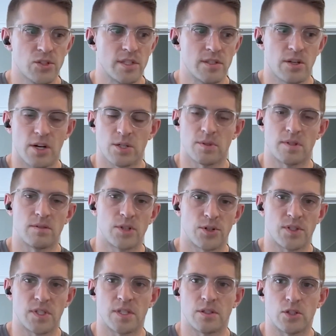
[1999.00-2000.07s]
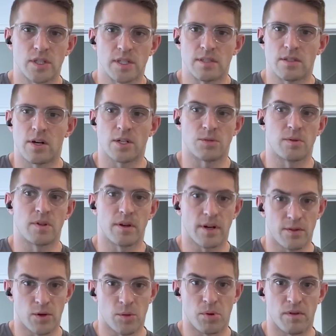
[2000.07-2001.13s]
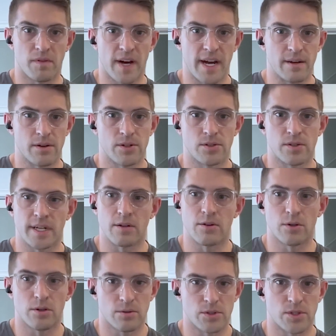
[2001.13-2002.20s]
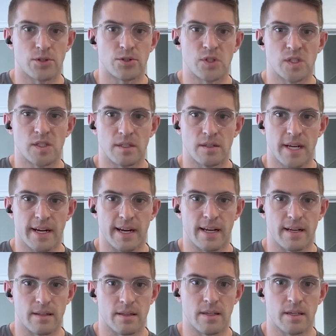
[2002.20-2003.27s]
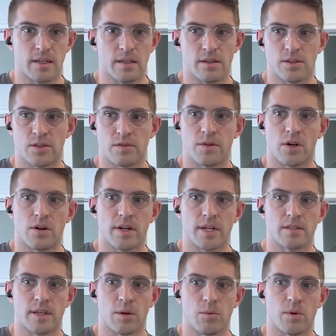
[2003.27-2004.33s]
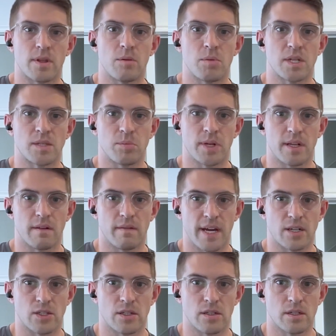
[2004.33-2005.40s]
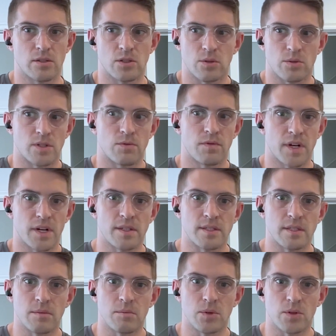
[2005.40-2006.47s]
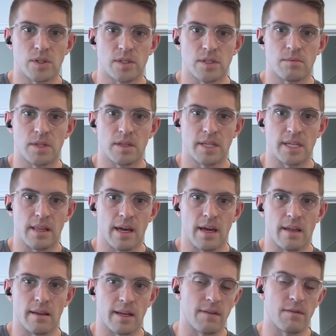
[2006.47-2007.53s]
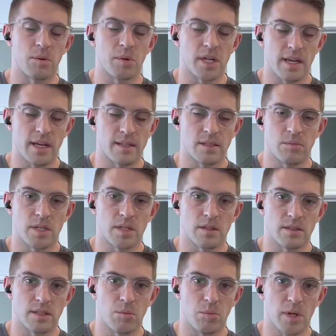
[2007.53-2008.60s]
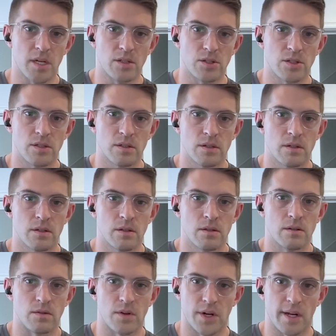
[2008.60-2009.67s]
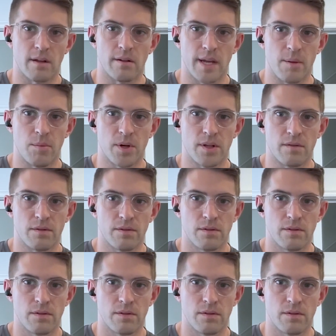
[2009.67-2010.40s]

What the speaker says: talks with nurses, she talks with other providers like neurosurgeons and that kind of thing, as far as like what the best plan of action is. So it's very similar to something like that. Like everybody has to be on the same page. It's very collaborative.